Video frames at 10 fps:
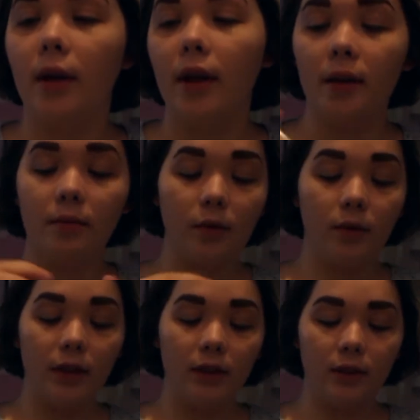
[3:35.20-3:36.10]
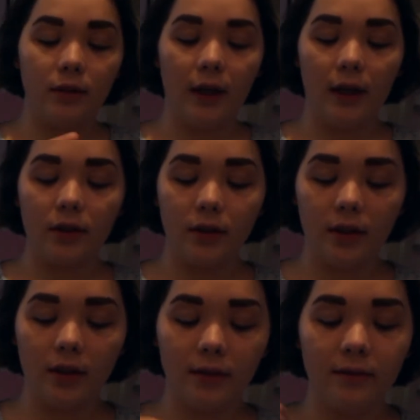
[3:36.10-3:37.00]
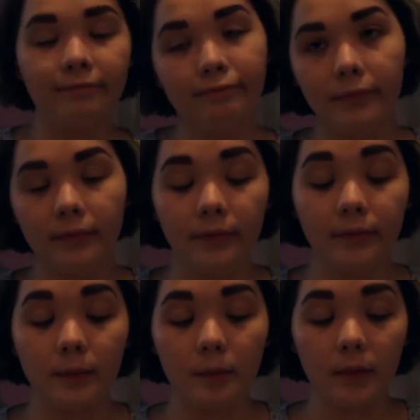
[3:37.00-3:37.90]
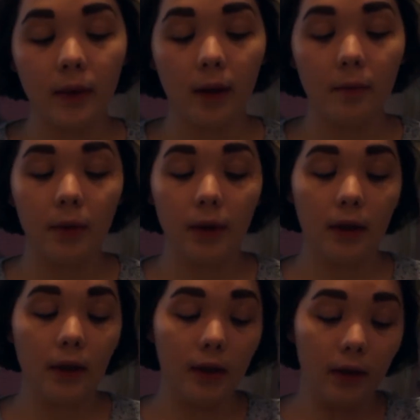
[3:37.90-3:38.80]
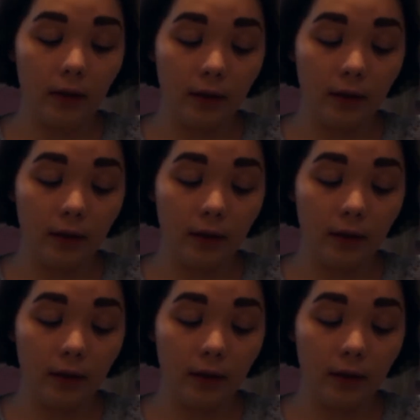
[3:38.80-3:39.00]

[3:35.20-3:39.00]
I am going to actually put on